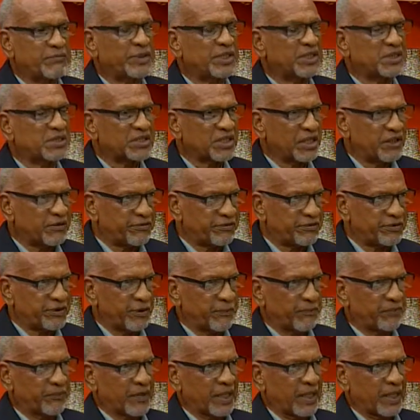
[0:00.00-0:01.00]
been tough,
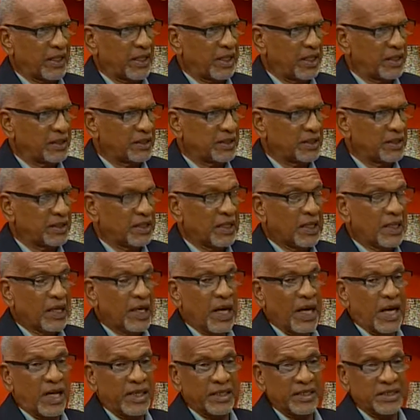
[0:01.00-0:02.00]
right?
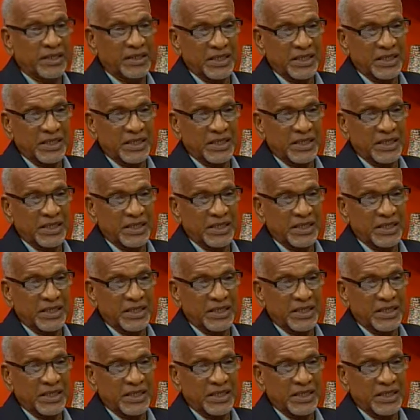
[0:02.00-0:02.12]
And it